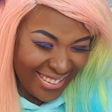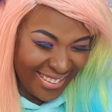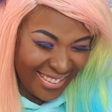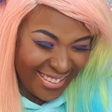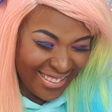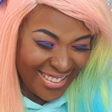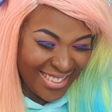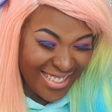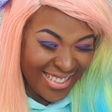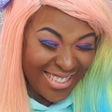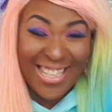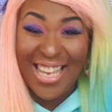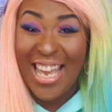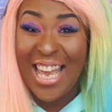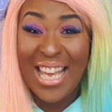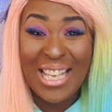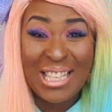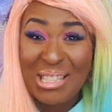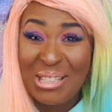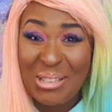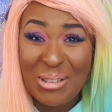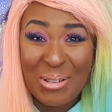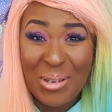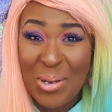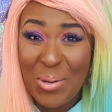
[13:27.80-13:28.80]
Just
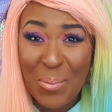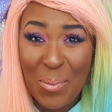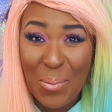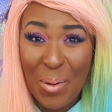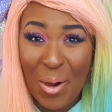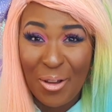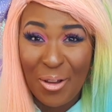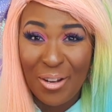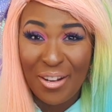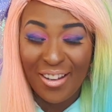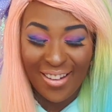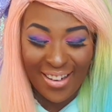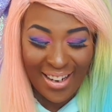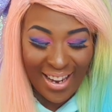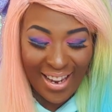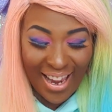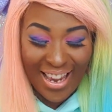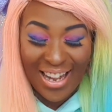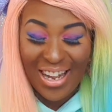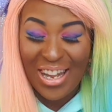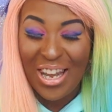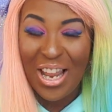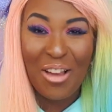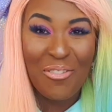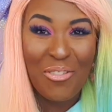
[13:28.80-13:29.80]
kiss who you want,
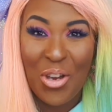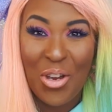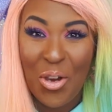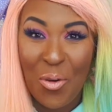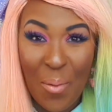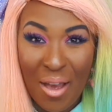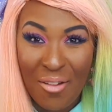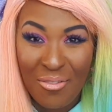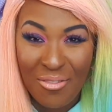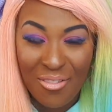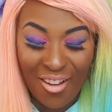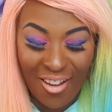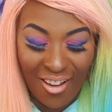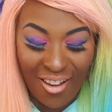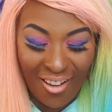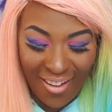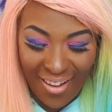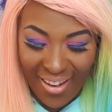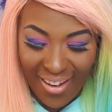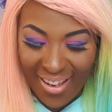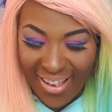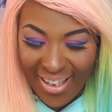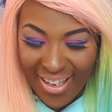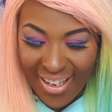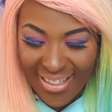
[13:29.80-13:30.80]
okay? Love whoever.
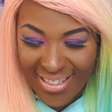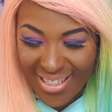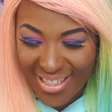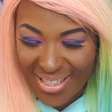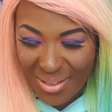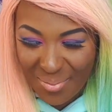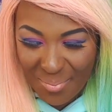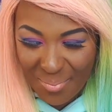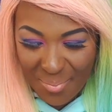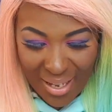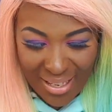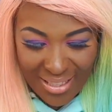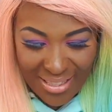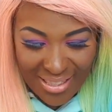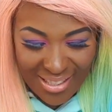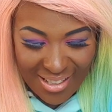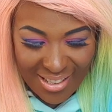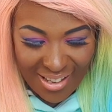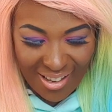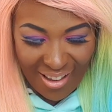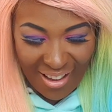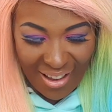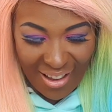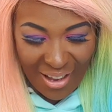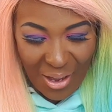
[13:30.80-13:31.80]
It doesn't
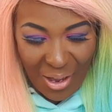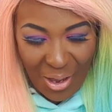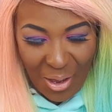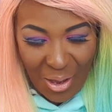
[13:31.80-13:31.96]
matter.